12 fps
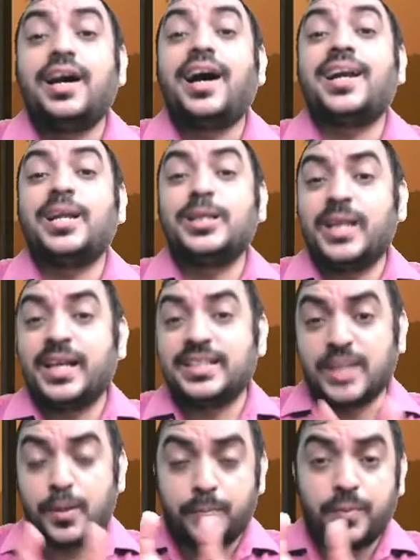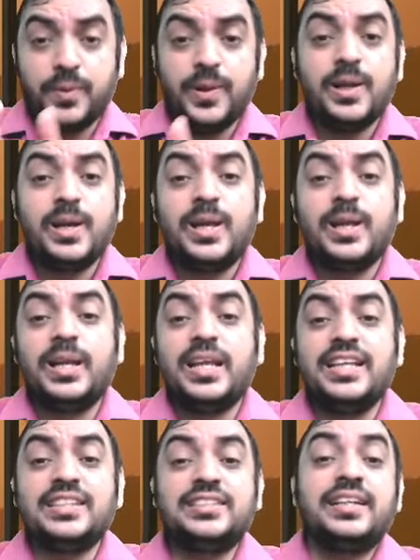Another example,
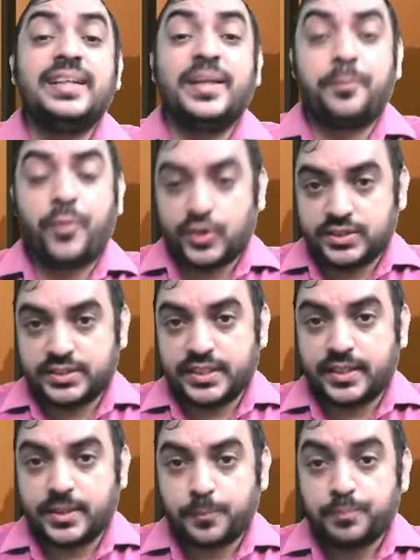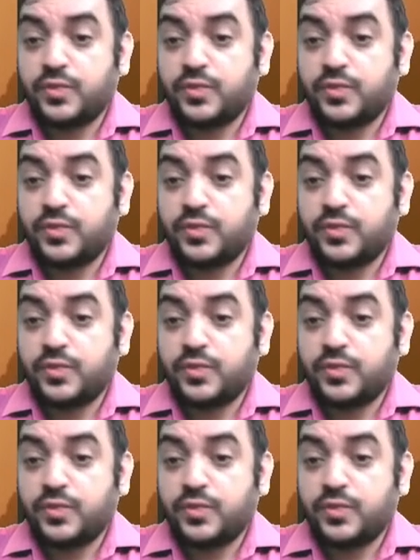lease deposit,